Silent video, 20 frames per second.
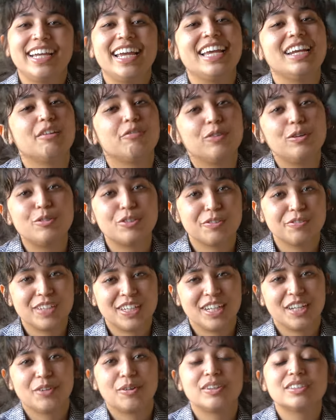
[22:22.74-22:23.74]
in a future
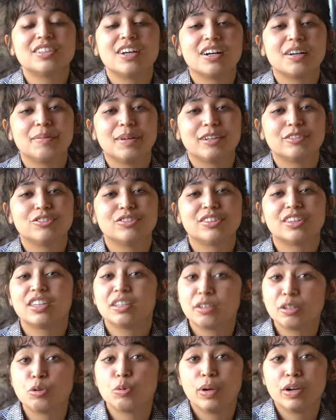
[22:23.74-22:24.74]
video, I'll talk about
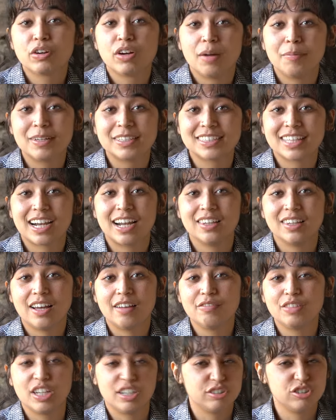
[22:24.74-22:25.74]
the queer comics that I
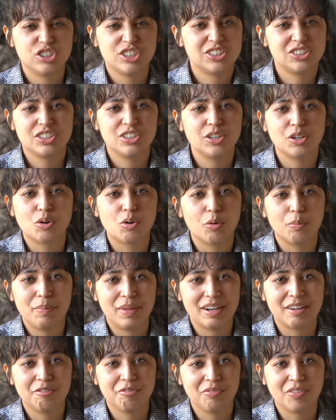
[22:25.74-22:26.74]
love that are just a good old
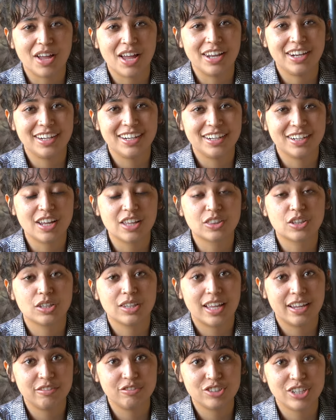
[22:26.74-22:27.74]
bit of fun. Not the
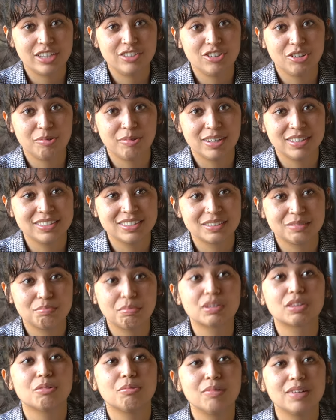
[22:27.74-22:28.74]
life-changing ones,
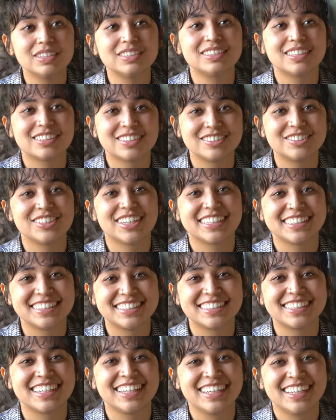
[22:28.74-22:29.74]
but the ones that are
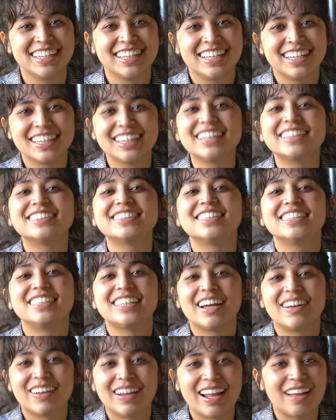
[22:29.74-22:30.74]
just, let's sit
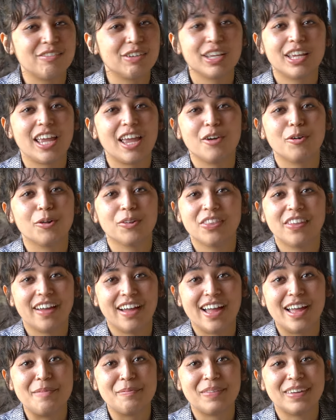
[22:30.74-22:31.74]
down and have a gay old
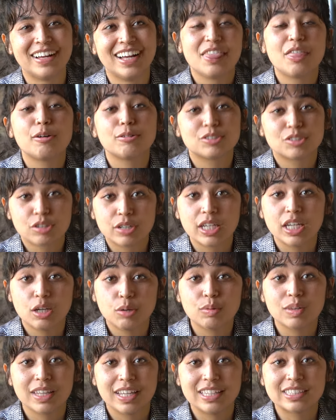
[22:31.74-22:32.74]
time. Those are
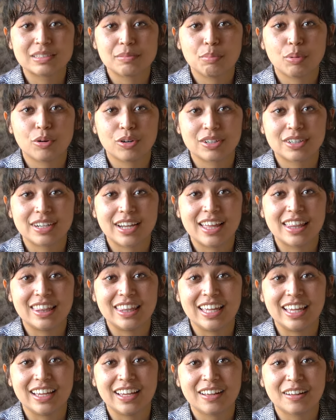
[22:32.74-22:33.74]
equally as important, I
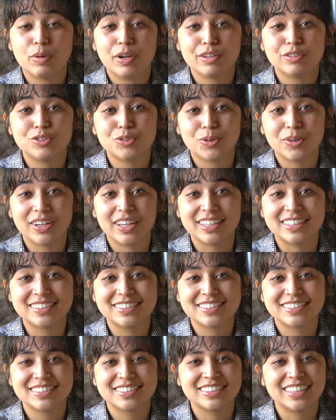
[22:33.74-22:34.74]
think. Queer joy
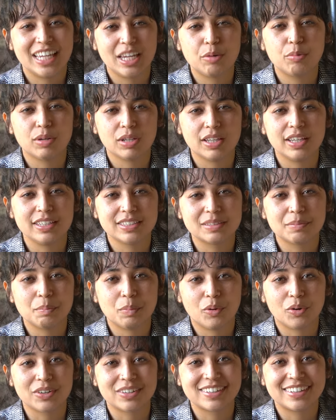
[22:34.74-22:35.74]
is equally as
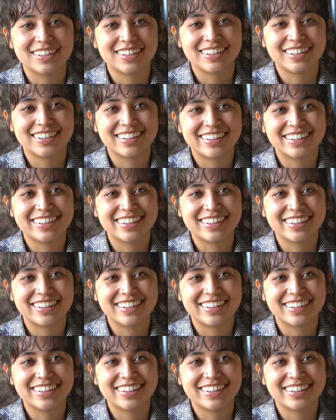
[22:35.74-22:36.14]
important.